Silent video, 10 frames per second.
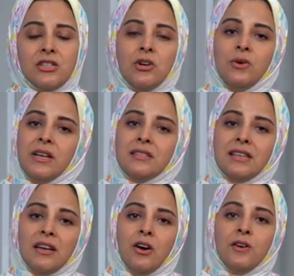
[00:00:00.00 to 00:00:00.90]
So
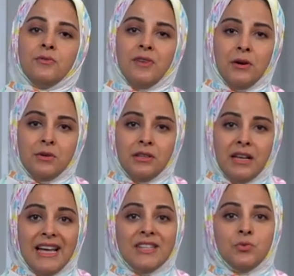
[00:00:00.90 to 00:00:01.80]
it's a long vowel
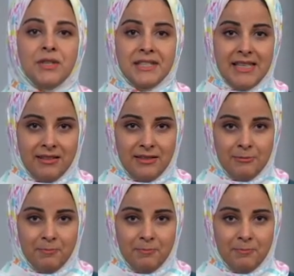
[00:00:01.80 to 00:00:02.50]
as we said.